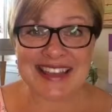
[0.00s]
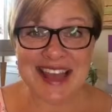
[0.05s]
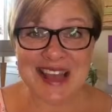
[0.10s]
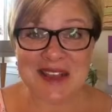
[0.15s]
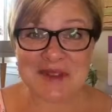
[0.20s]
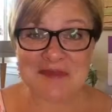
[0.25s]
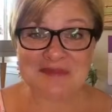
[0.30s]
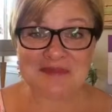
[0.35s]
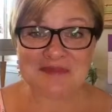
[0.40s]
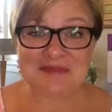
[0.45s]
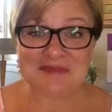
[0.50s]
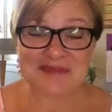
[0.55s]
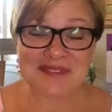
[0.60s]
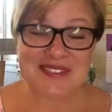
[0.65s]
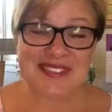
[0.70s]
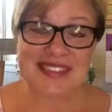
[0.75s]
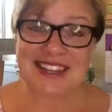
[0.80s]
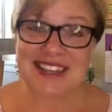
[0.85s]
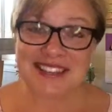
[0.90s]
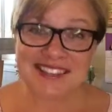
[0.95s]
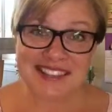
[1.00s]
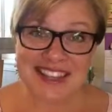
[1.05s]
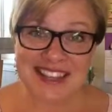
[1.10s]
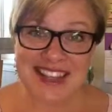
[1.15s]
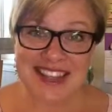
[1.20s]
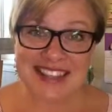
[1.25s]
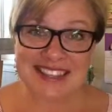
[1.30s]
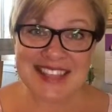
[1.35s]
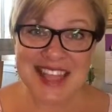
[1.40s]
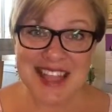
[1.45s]
I'll see you
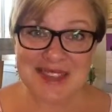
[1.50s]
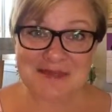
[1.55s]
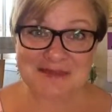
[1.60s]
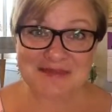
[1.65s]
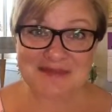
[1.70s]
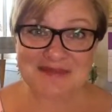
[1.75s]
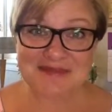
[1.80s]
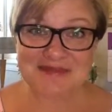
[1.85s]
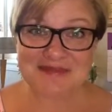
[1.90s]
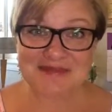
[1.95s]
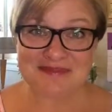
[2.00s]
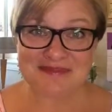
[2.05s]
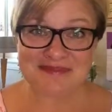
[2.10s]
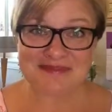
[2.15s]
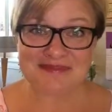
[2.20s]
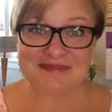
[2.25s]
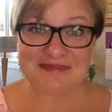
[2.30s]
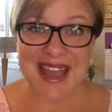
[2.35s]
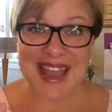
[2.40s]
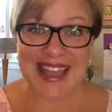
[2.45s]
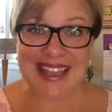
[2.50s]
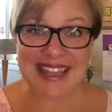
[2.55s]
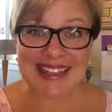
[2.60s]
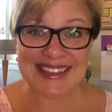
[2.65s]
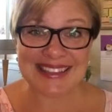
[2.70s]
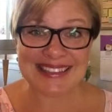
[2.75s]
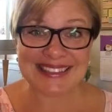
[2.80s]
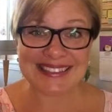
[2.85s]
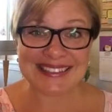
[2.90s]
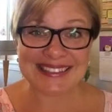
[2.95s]
next time. Bye.